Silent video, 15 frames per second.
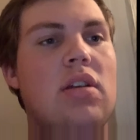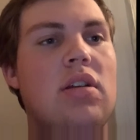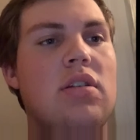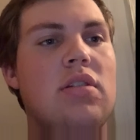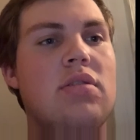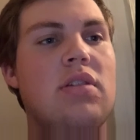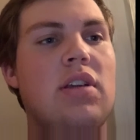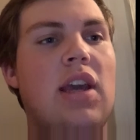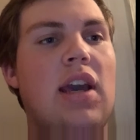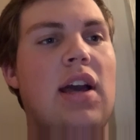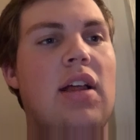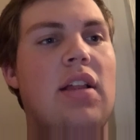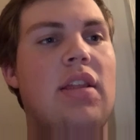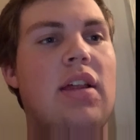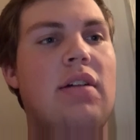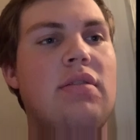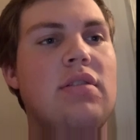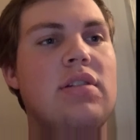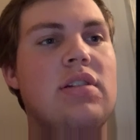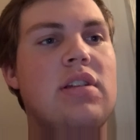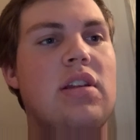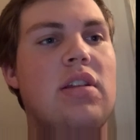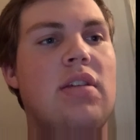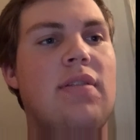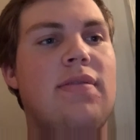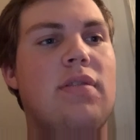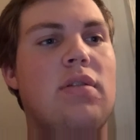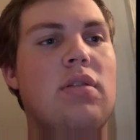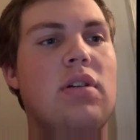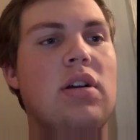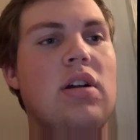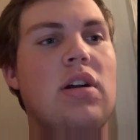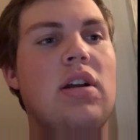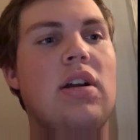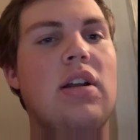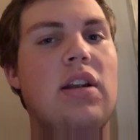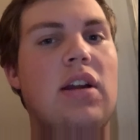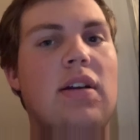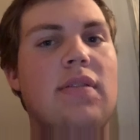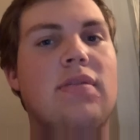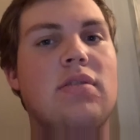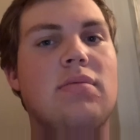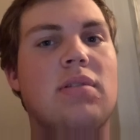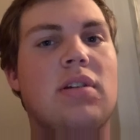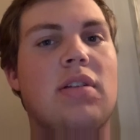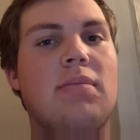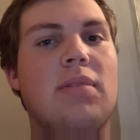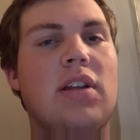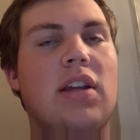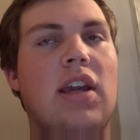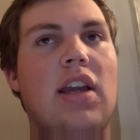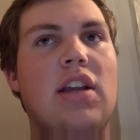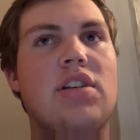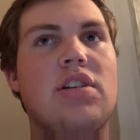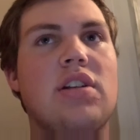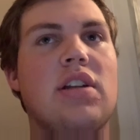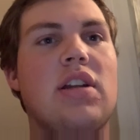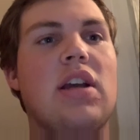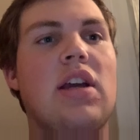So yeah, that was the 4 nonverbal communication